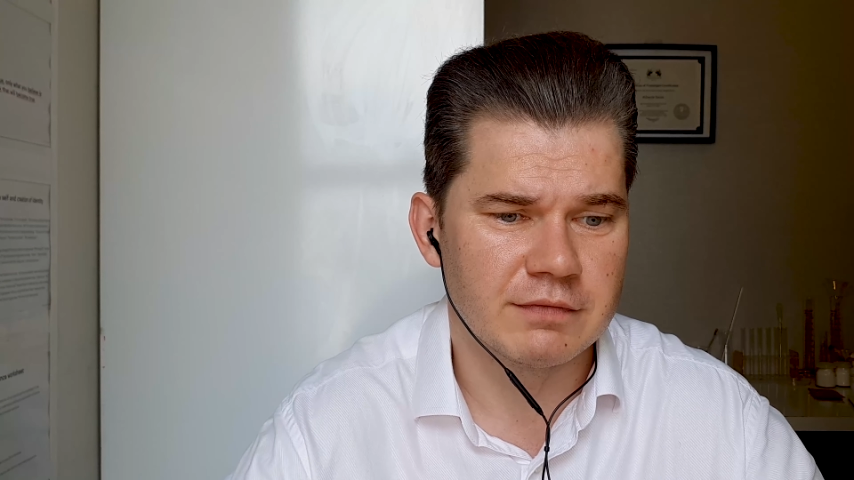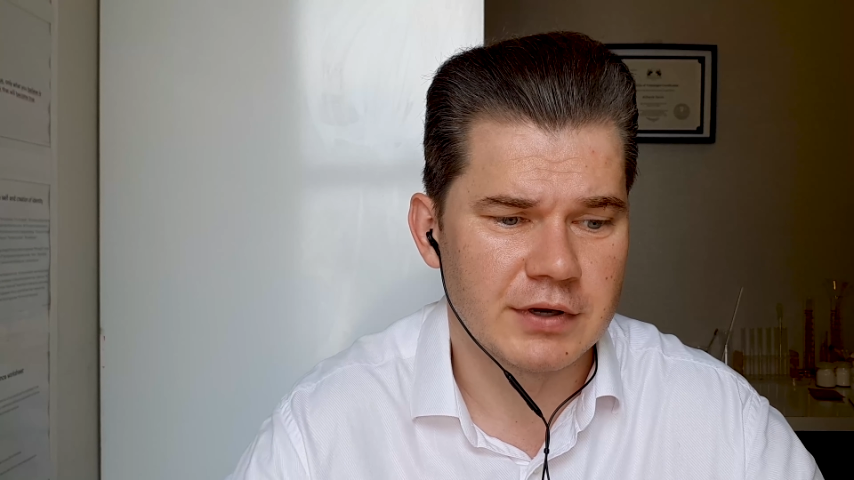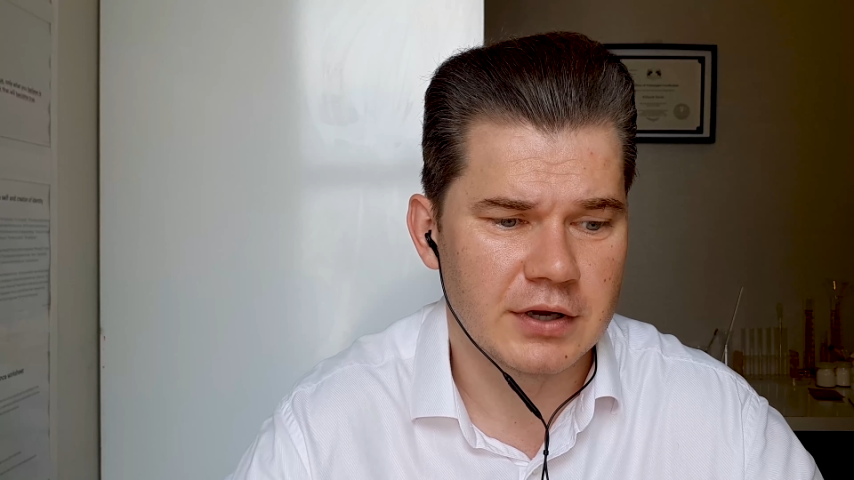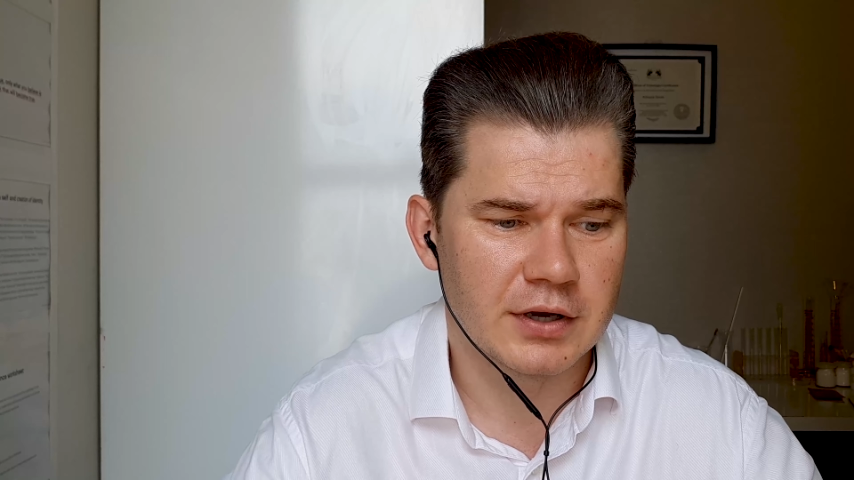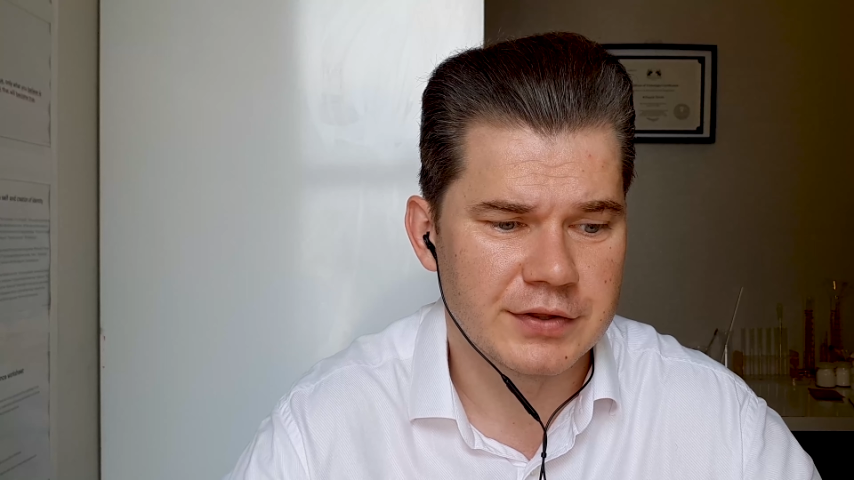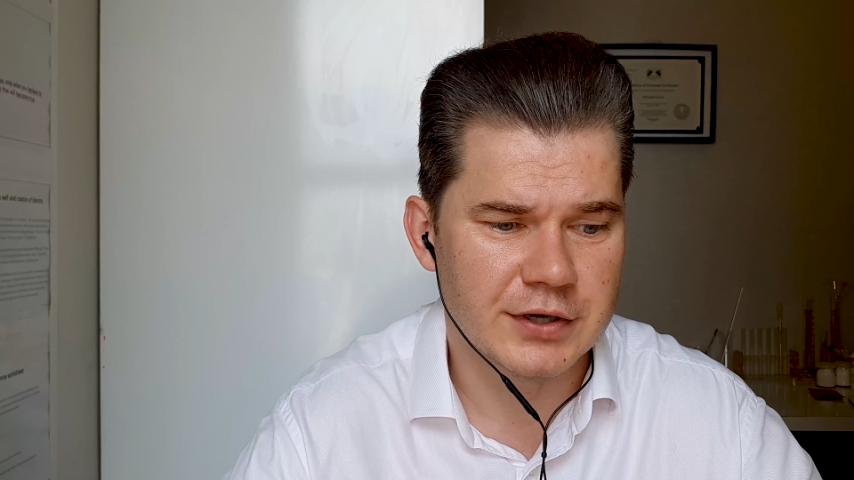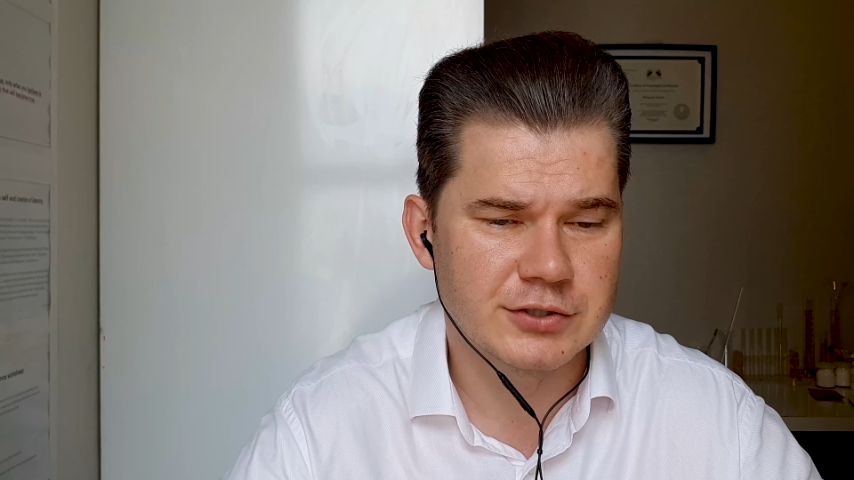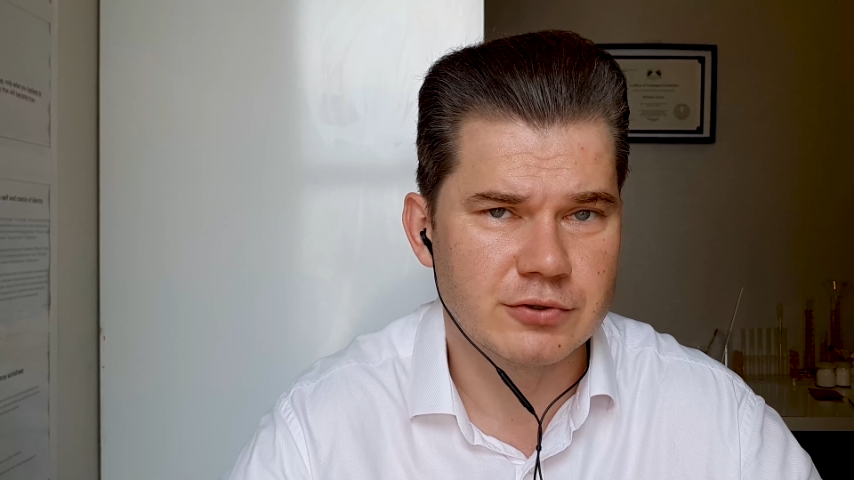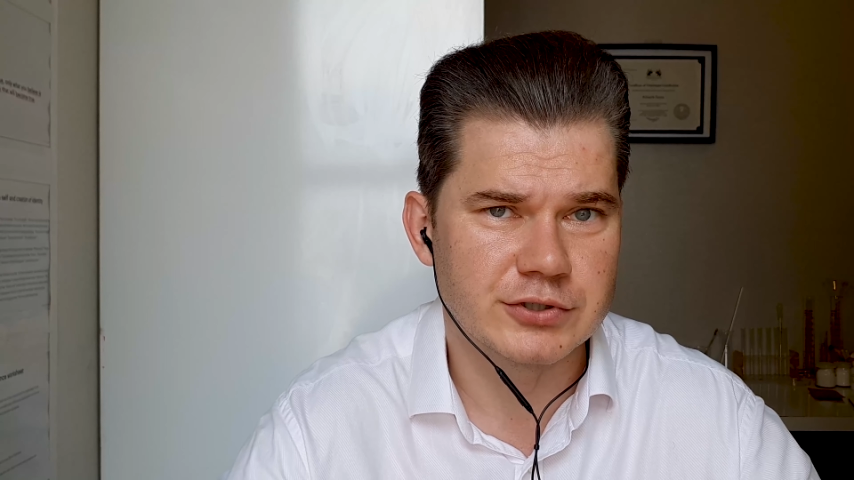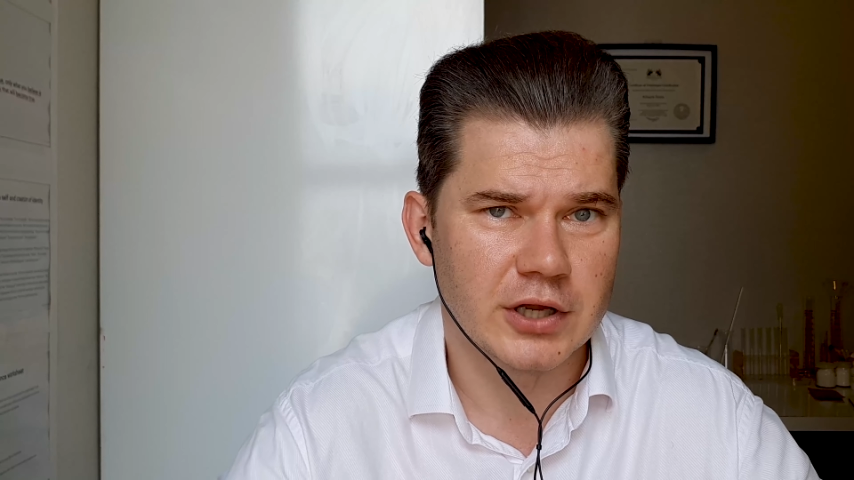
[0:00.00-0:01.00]
when I
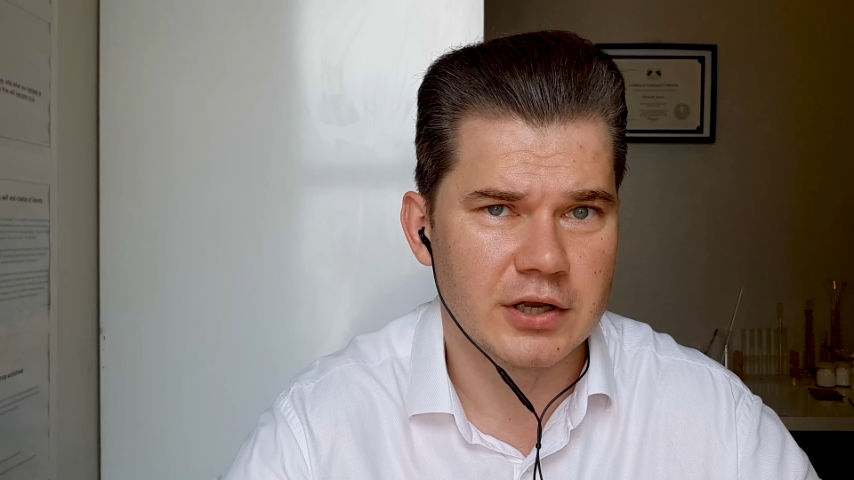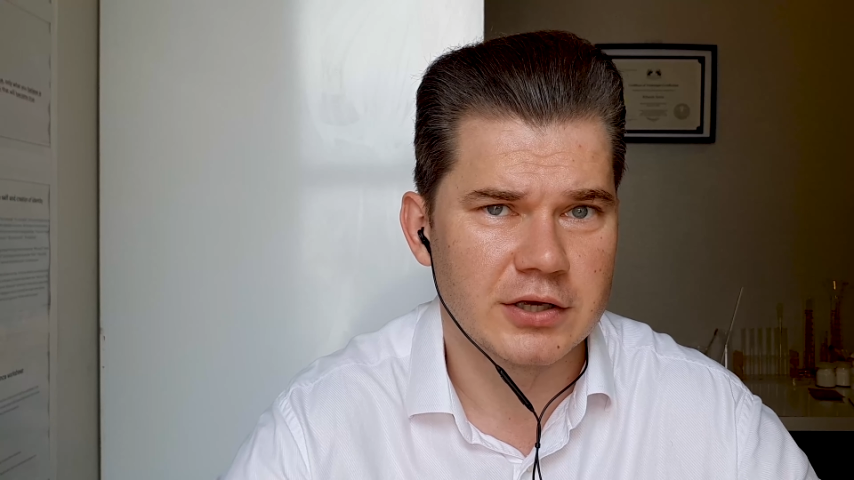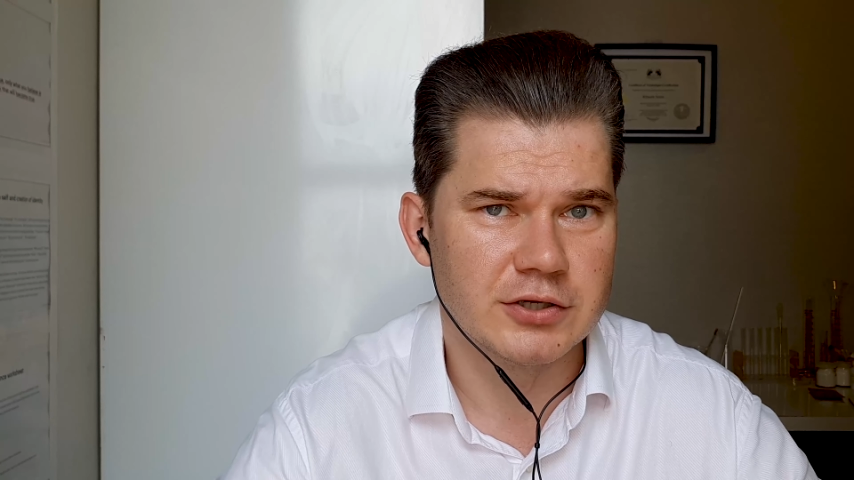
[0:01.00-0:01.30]
addressed those online